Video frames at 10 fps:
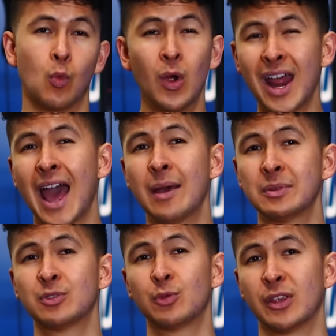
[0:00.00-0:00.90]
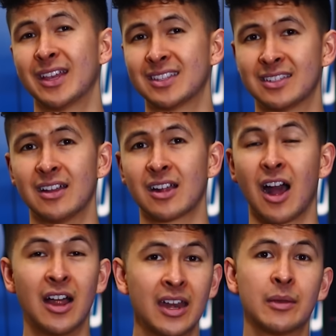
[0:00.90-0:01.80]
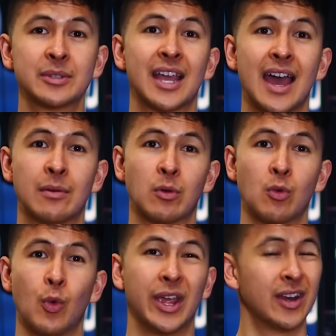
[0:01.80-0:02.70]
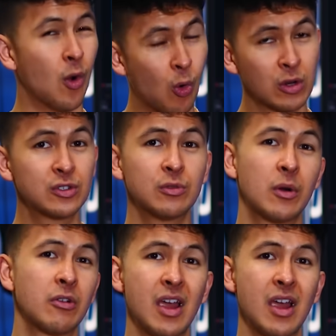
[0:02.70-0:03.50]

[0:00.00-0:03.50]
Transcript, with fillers: What happens when you get stuck, unable to add more weight or do more